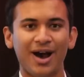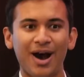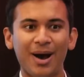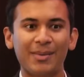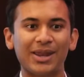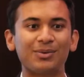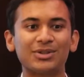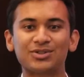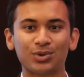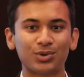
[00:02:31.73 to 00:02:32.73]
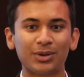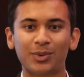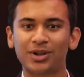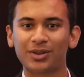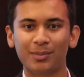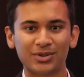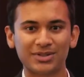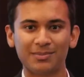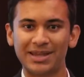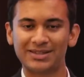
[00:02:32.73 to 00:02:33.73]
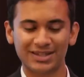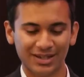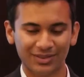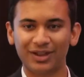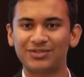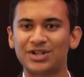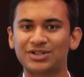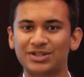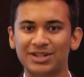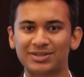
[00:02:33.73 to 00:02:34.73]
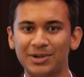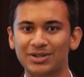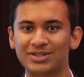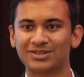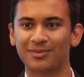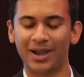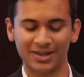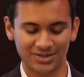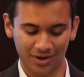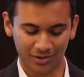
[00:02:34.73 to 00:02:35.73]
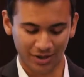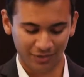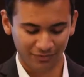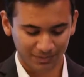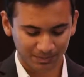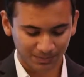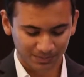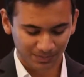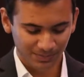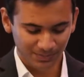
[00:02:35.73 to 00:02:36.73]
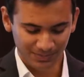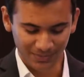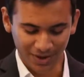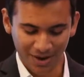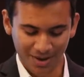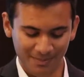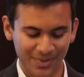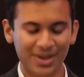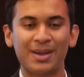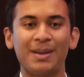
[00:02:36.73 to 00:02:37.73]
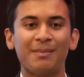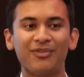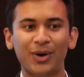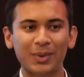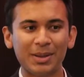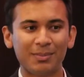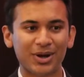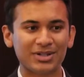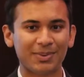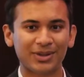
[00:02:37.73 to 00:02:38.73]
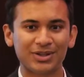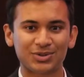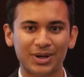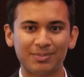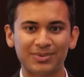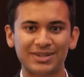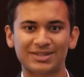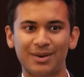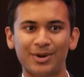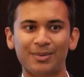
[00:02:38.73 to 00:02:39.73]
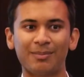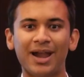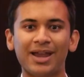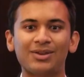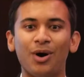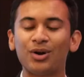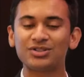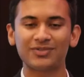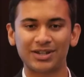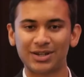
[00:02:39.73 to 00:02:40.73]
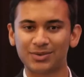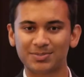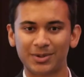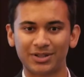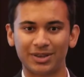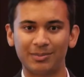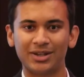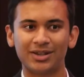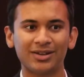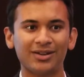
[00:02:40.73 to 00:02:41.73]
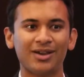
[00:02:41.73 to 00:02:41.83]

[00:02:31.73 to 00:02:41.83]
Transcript: Um, and it was truly one of the most amazing and life-changing experiences of my entire life. Um, Before we embarked upon the trip this summer, my knowledge of India was pretty limited.